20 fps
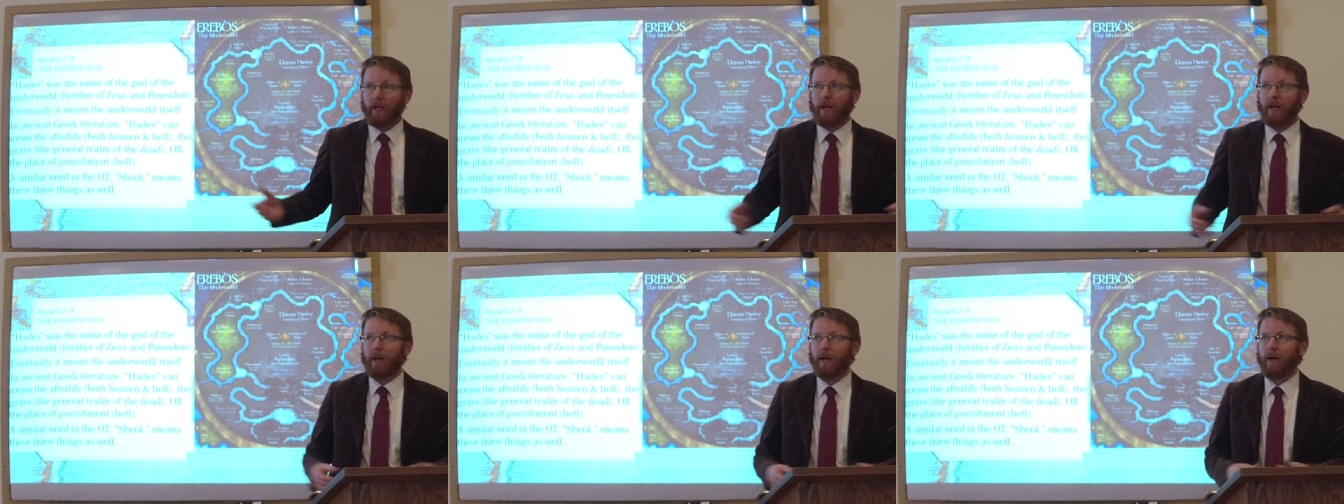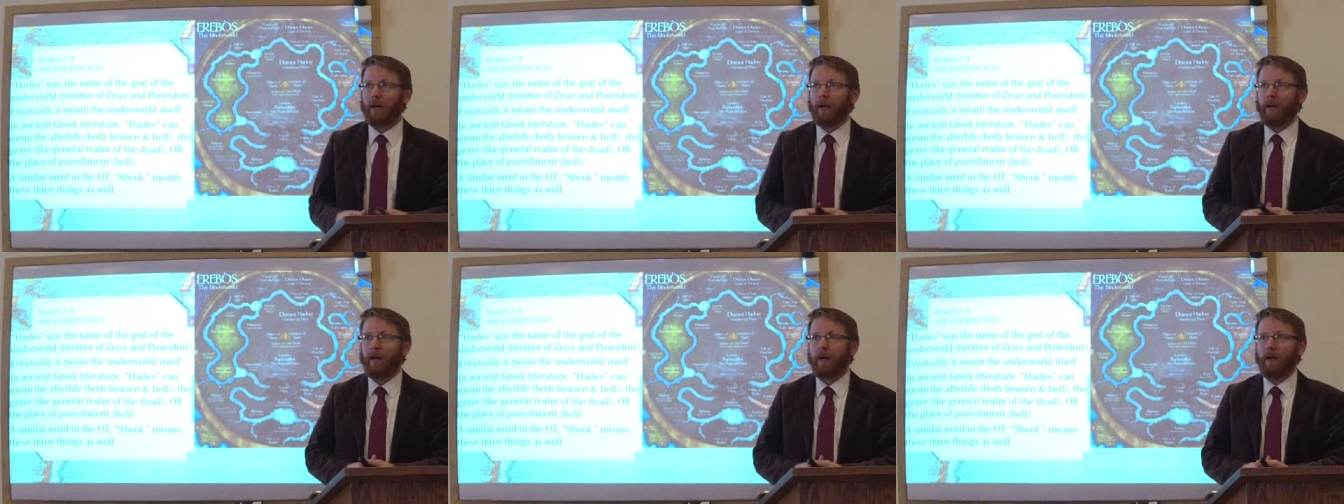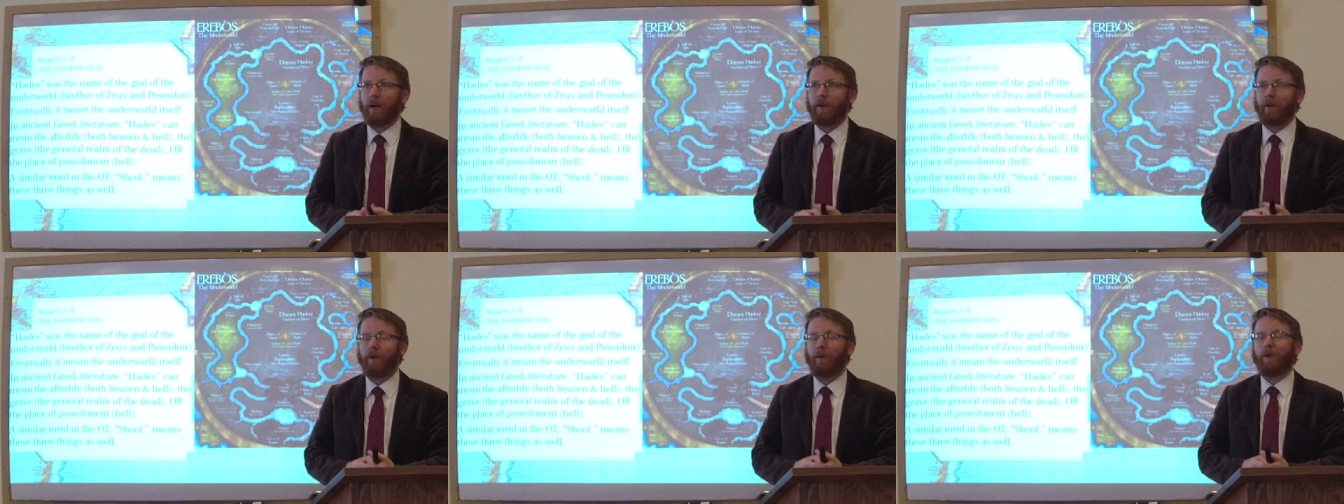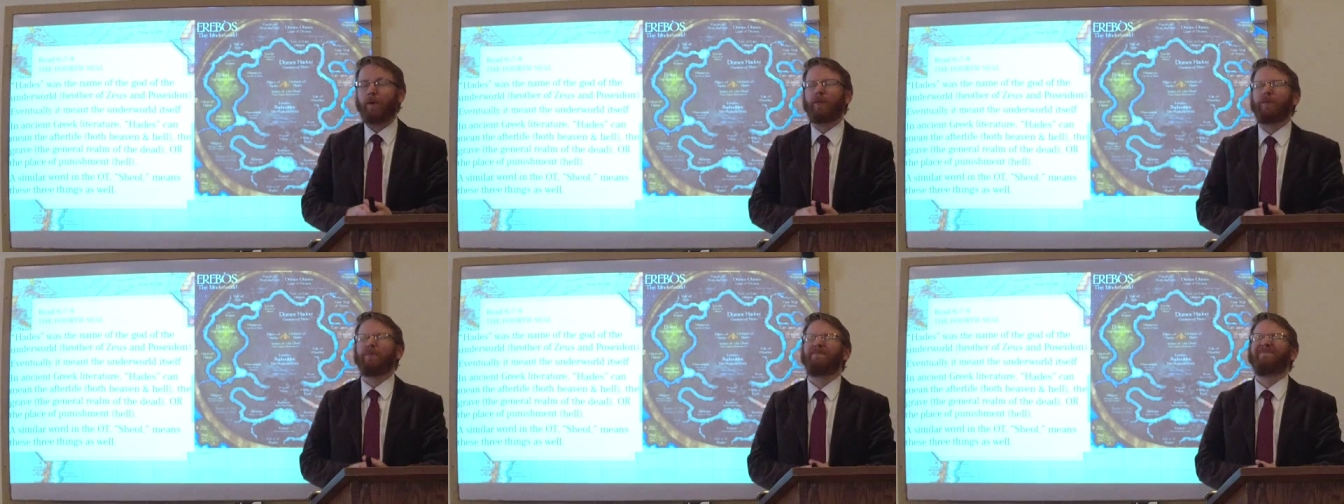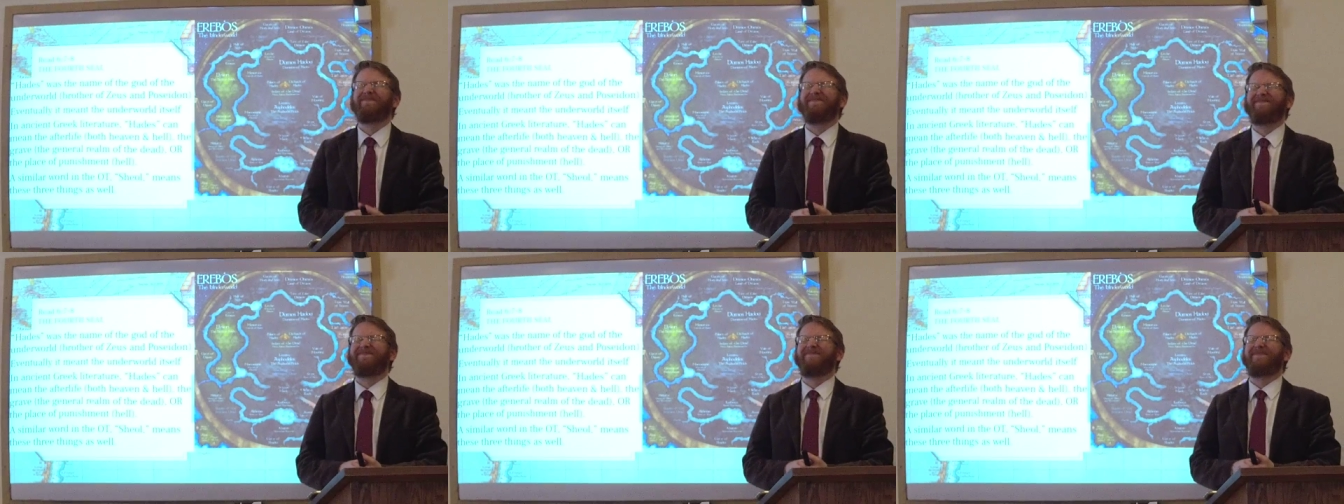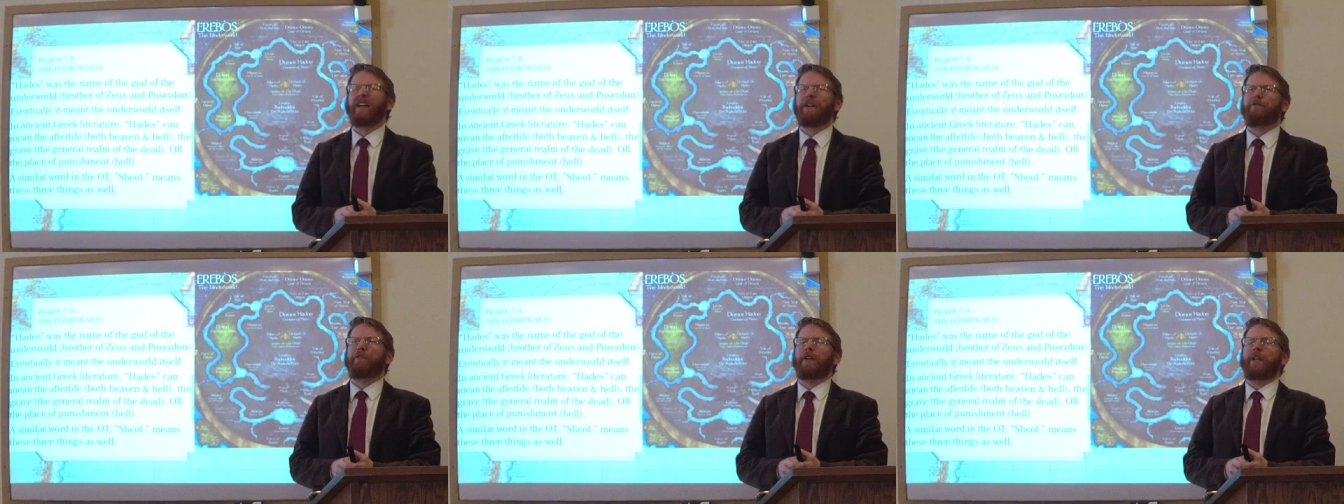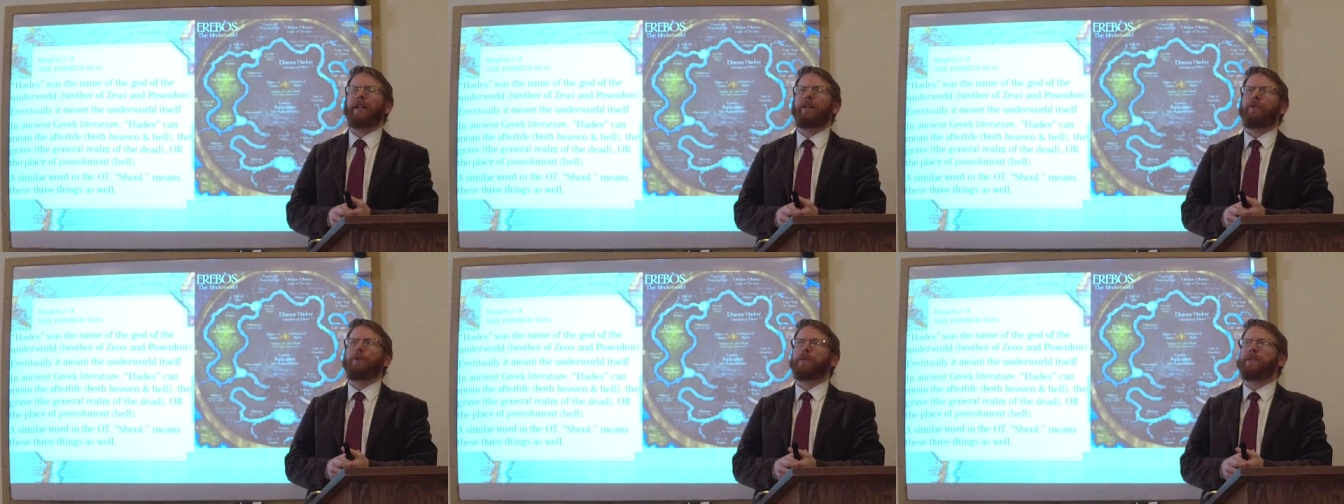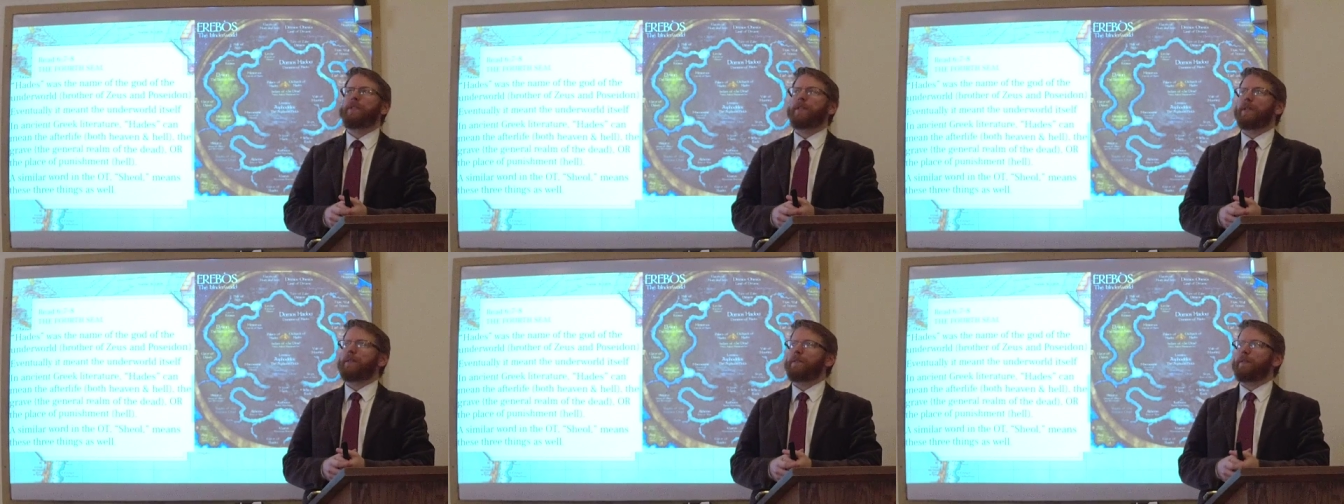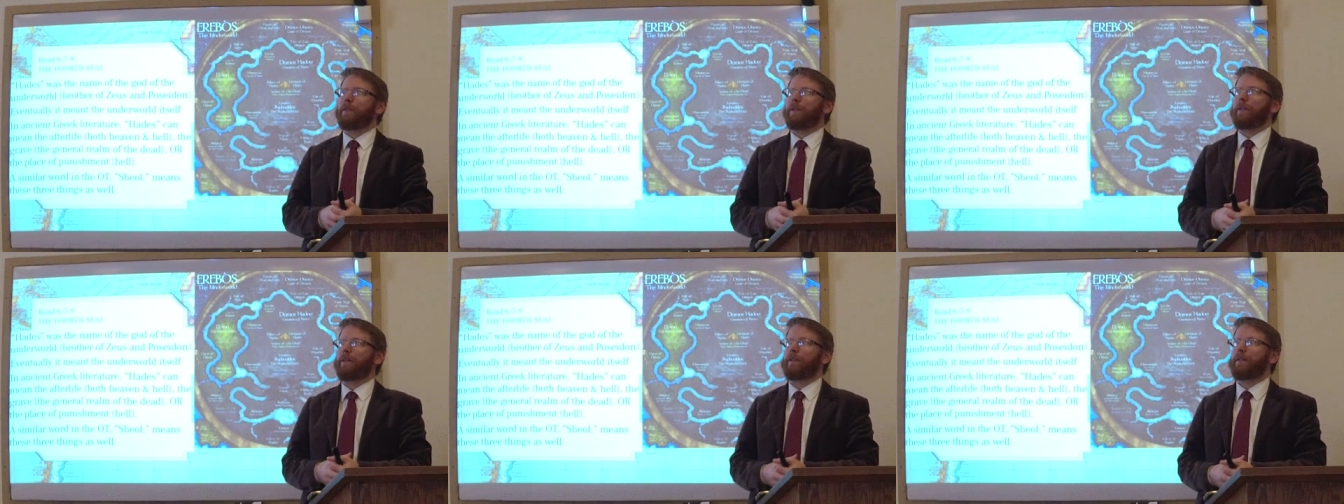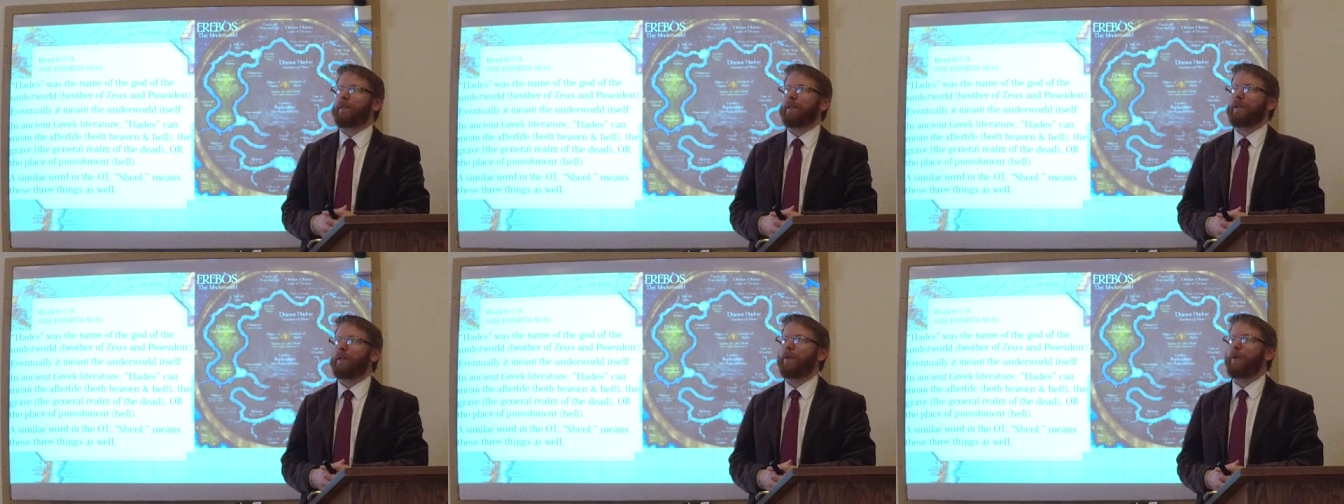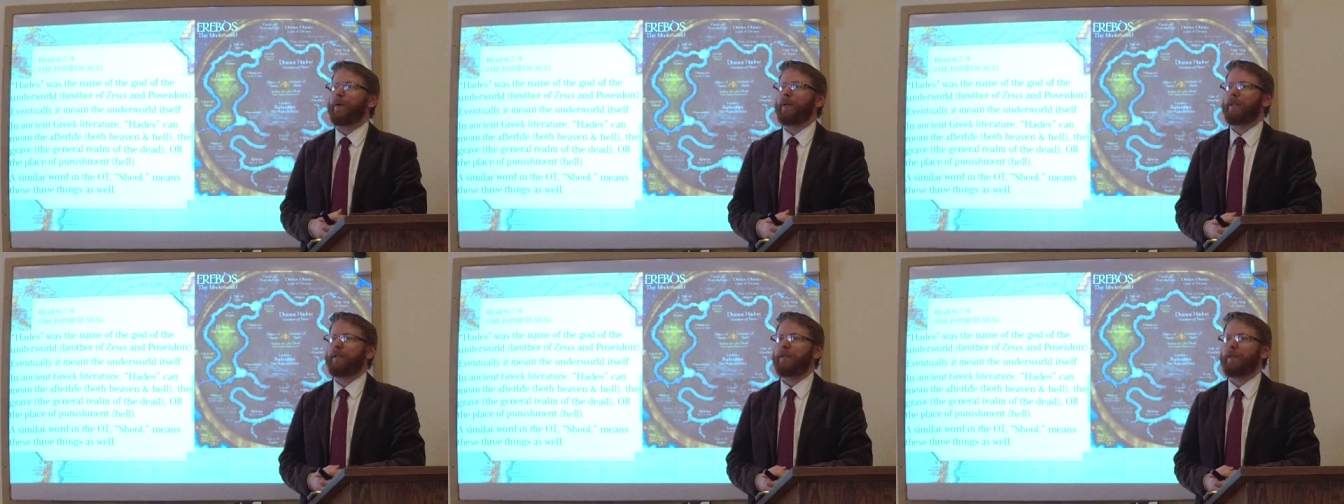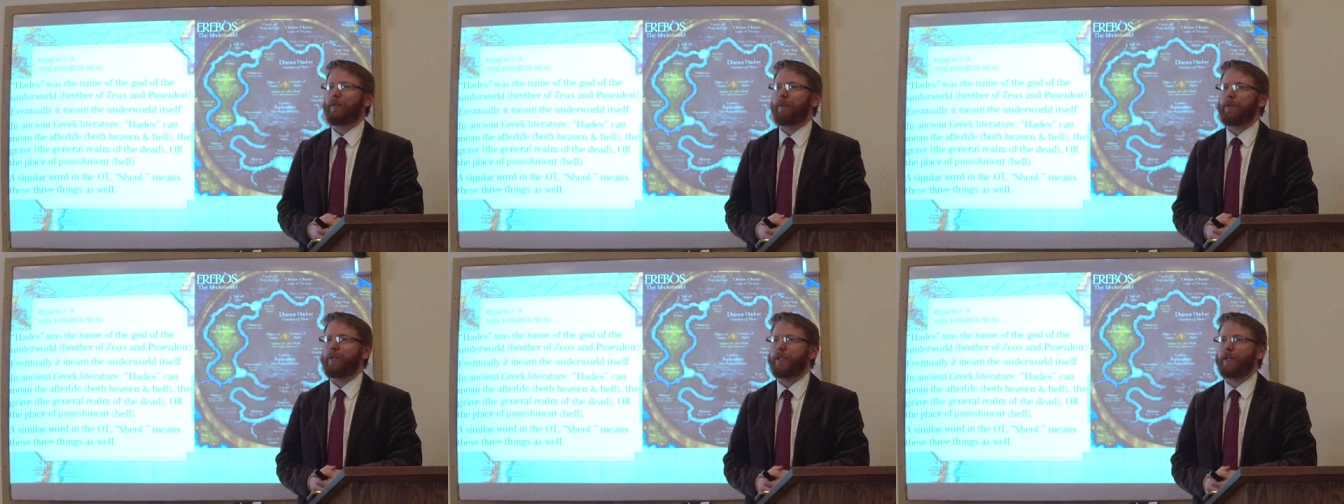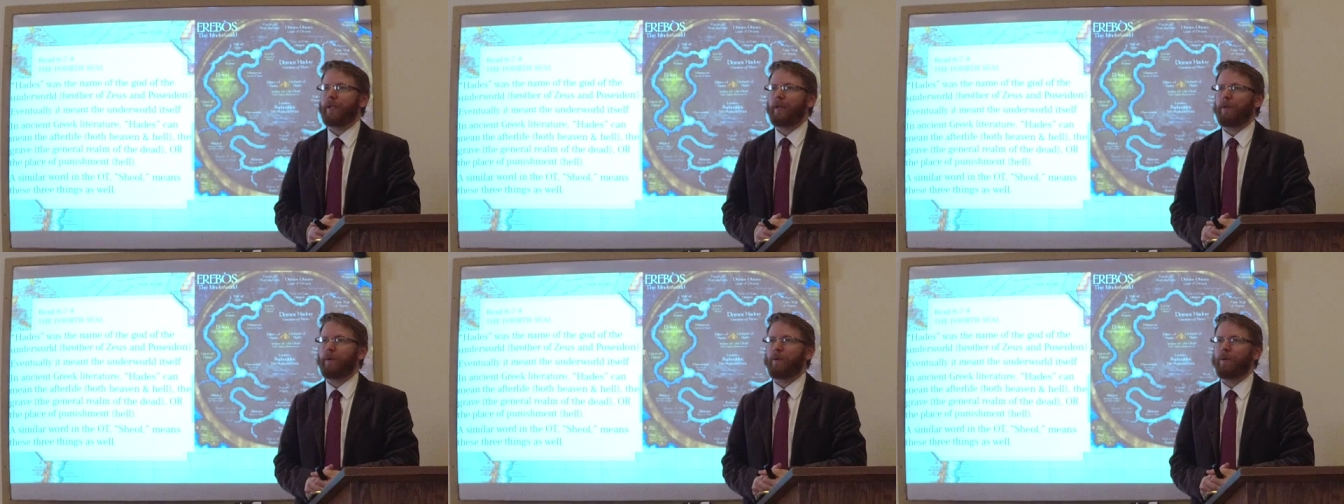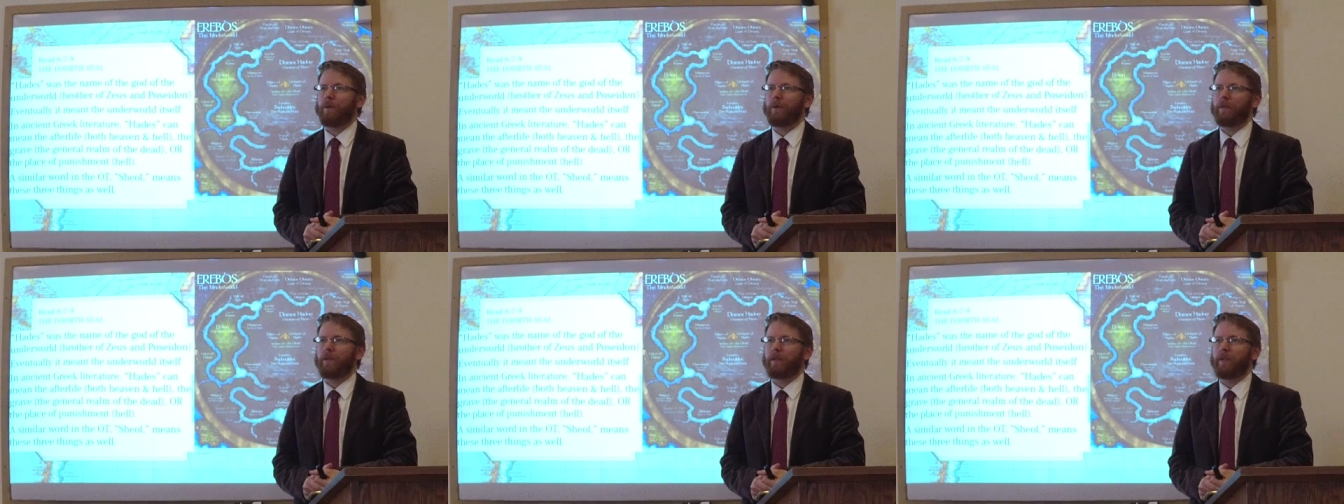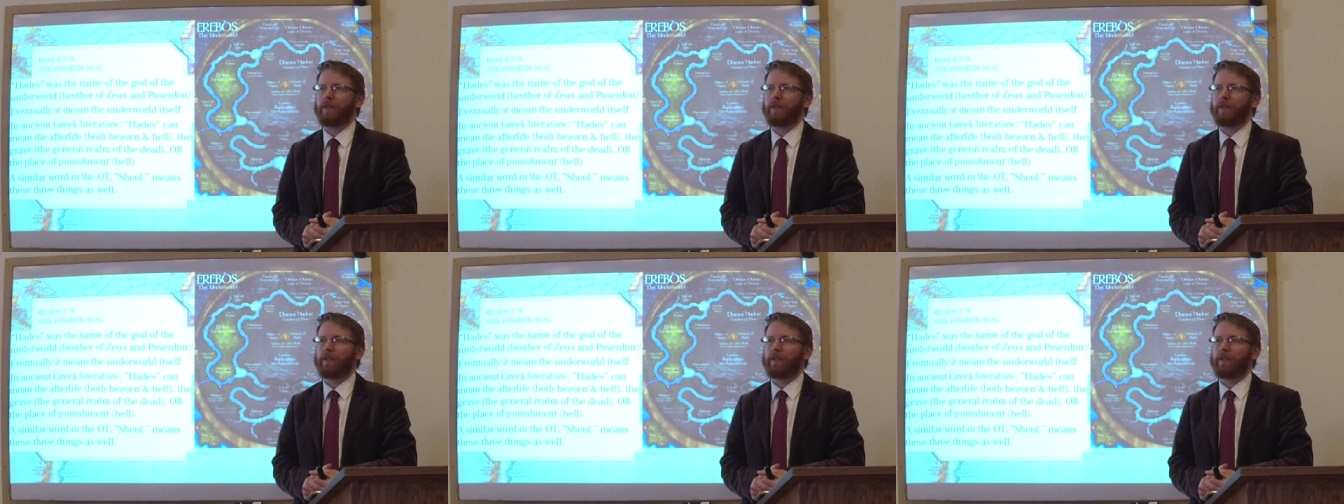uh, oh, mm, I forget who says they're, they're going to Sheol.